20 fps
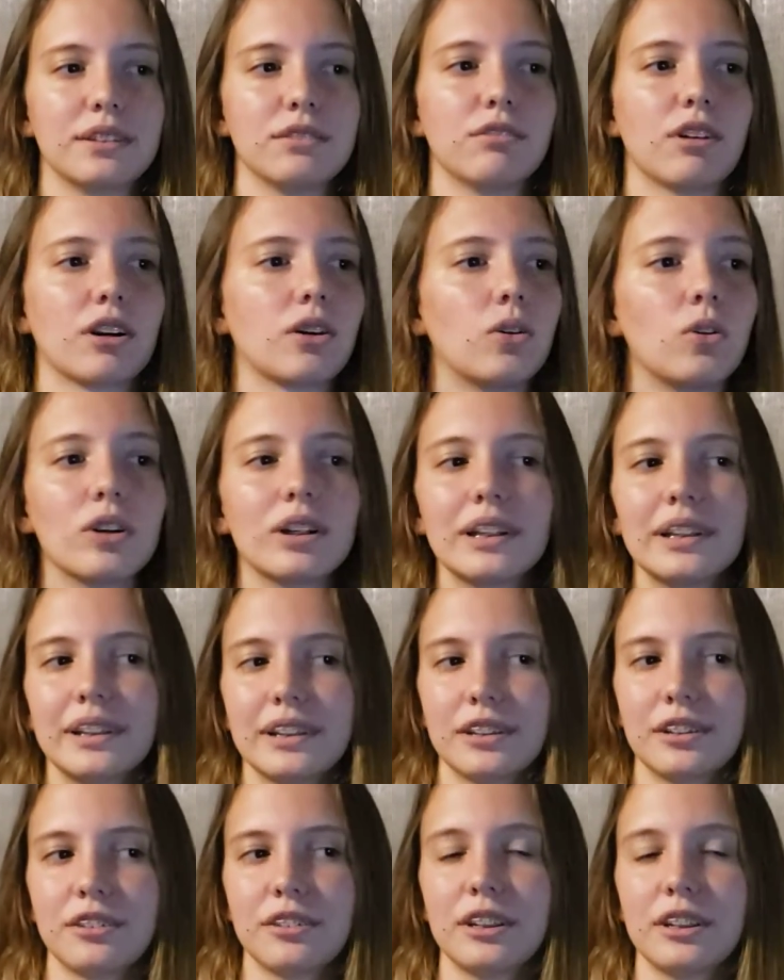in recorded
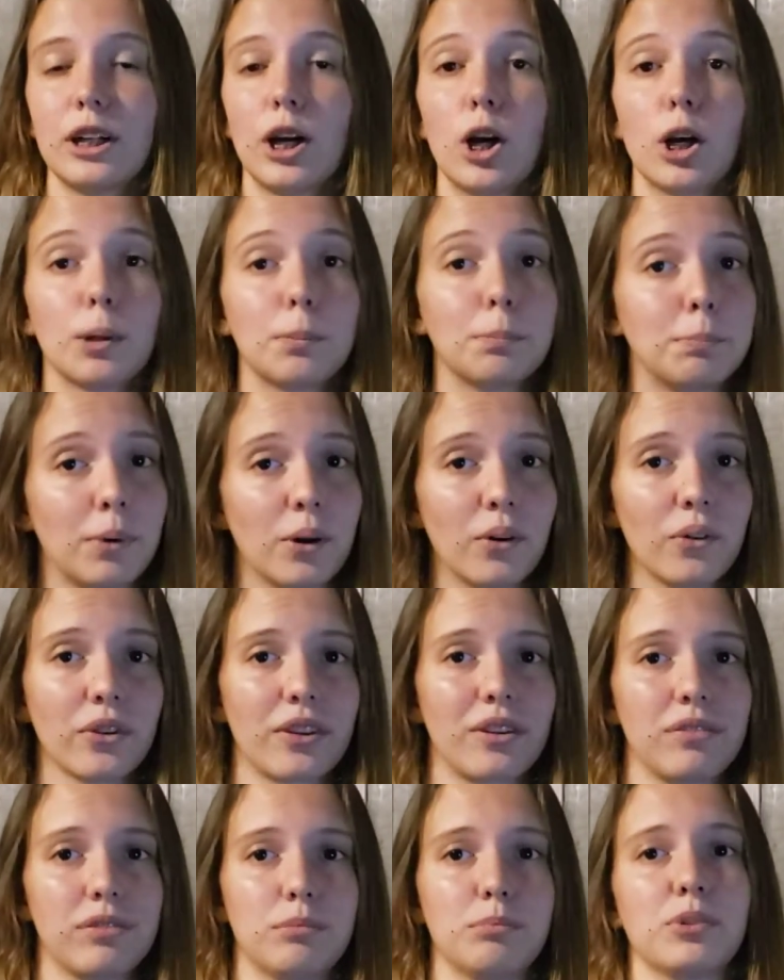history are
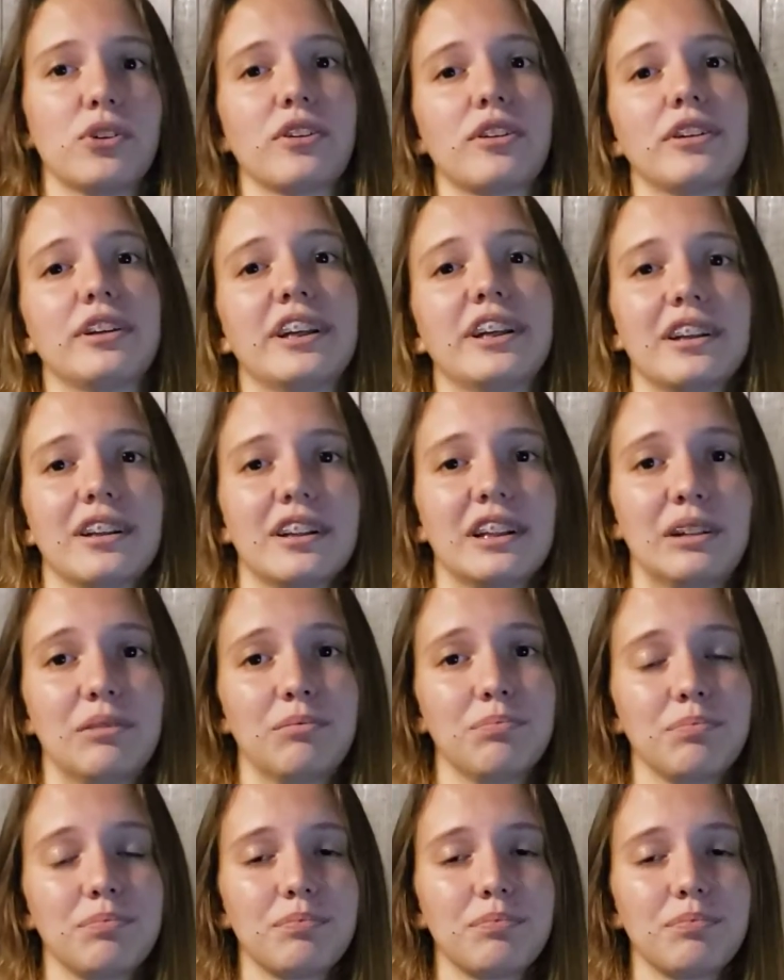both from northern Italy.